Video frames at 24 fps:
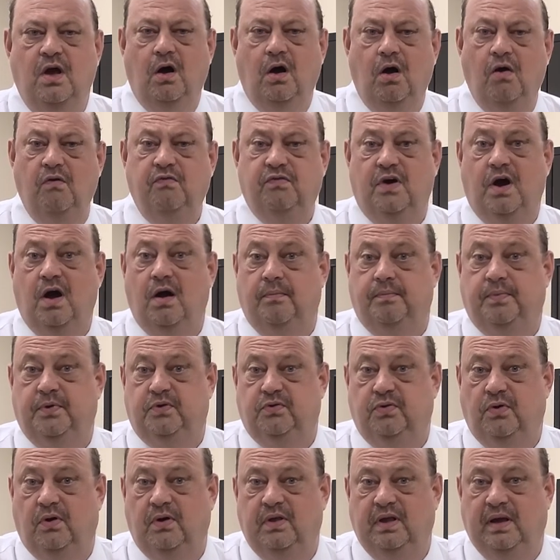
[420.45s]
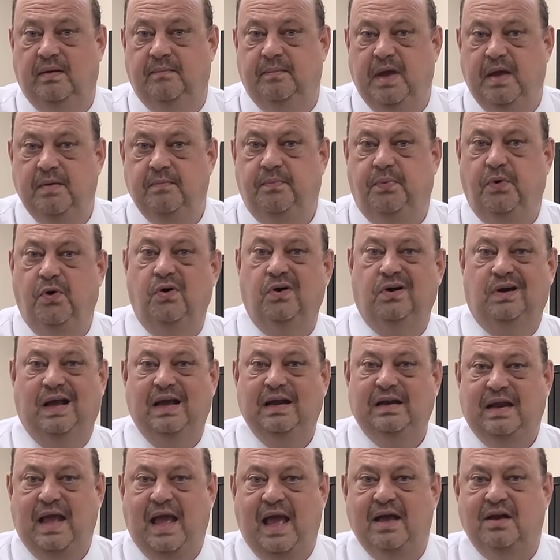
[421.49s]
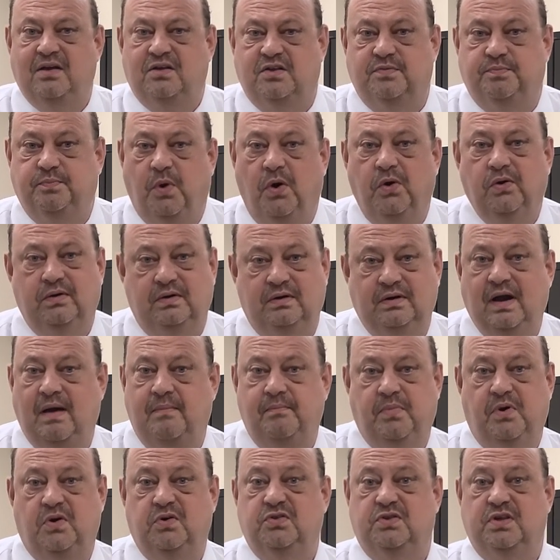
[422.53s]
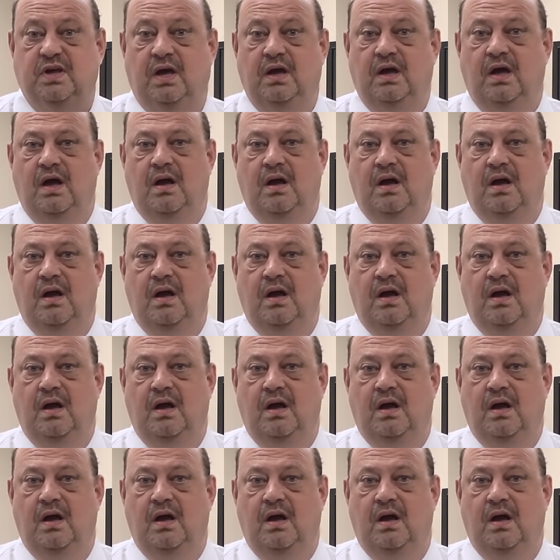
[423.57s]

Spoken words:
overall petroleum import and export numbers.